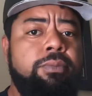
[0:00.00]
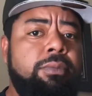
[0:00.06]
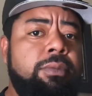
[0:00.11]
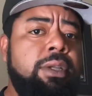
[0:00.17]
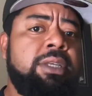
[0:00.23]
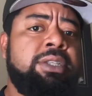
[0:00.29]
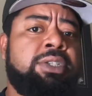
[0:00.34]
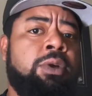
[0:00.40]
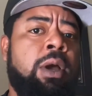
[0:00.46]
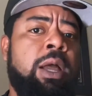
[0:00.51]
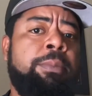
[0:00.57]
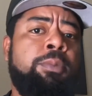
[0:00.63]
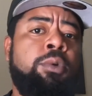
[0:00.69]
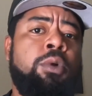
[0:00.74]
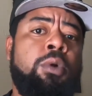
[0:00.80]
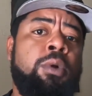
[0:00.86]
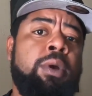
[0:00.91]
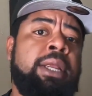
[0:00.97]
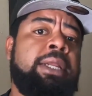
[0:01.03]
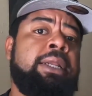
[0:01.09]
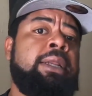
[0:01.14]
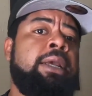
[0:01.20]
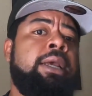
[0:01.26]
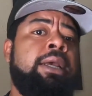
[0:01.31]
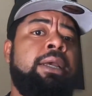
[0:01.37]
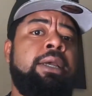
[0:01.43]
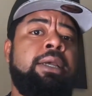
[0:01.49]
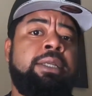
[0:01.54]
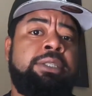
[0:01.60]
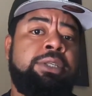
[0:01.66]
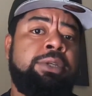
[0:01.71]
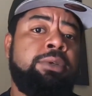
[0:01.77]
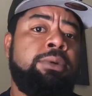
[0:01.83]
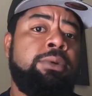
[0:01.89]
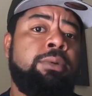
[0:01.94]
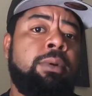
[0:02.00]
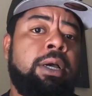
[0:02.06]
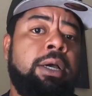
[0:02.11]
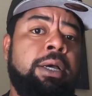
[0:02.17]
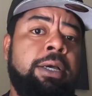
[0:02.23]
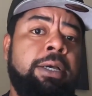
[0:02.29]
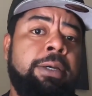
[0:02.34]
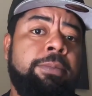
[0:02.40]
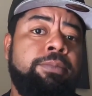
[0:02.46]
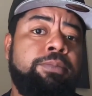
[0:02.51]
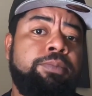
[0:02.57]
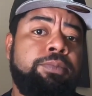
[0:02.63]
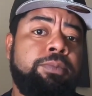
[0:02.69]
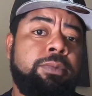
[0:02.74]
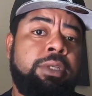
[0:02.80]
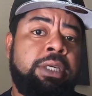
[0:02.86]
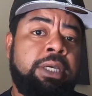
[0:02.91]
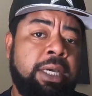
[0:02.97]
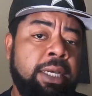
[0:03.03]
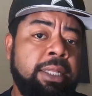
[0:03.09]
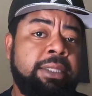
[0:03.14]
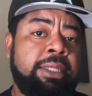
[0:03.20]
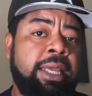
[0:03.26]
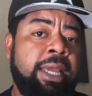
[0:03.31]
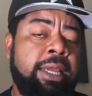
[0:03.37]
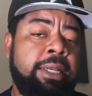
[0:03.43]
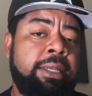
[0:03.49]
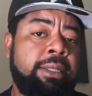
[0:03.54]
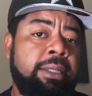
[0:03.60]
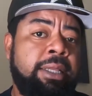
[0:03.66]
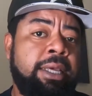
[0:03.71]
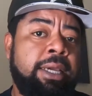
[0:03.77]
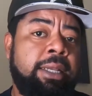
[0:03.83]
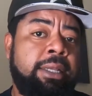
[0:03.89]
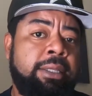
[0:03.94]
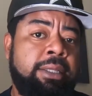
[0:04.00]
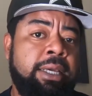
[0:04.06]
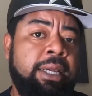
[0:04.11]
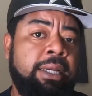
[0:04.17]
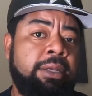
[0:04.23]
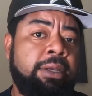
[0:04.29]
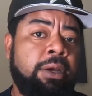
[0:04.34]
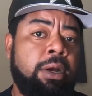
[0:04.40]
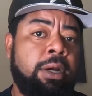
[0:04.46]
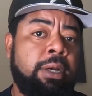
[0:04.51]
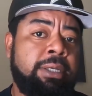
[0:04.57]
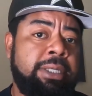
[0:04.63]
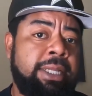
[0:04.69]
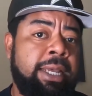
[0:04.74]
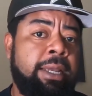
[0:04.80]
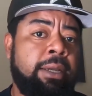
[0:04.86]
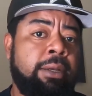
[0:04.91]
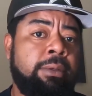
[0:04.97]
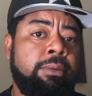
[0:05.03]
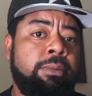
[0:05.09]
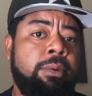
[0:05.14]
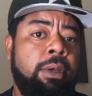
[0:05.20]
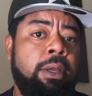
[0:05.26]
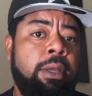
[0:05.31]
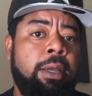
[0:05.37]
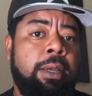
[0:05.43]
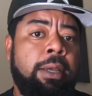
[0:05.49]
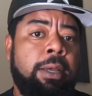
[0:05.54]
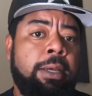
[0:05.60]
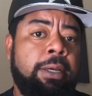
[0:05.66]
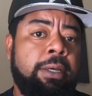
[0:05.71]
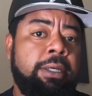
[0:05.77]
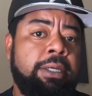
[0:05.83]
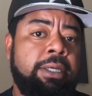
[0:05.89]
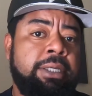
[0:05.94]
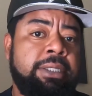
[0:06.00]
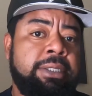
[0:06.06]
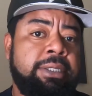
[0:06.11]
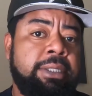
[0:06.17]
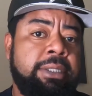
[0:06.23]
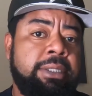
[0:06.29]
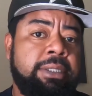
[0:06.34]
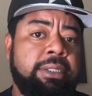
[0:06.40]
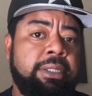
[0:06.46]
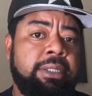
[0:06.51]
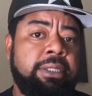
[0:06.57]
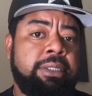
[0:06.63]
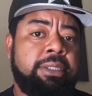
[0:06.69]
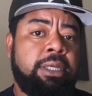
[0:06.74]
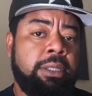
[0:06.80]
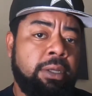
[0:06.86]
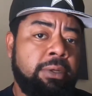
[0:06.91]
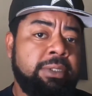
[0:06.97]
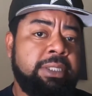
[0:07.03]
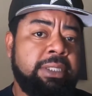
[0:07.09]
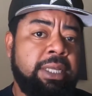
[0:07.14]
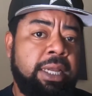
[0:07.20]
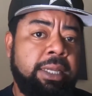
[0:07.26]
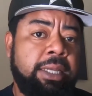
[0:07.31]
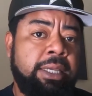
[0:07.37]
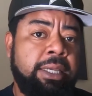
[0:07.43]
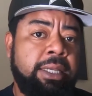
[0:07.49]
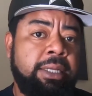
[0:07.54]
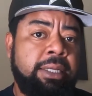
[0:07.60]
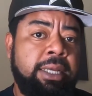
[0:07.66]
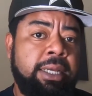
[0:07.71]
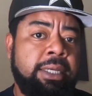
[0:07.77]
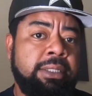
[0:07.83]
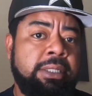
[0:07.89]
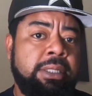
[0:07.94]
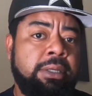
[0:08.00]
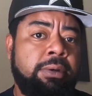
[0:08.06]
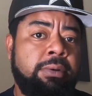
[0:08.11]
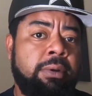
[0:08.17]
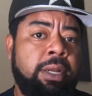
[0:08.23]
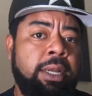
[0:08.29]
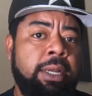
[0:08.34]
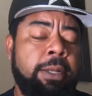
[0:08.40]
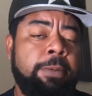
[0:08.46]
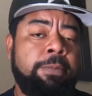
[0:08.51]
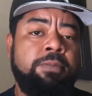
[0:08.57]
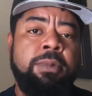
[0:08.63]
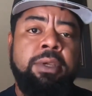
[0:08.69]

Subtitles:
So I'm going to cut that yard down as close as I can get it down to the ground.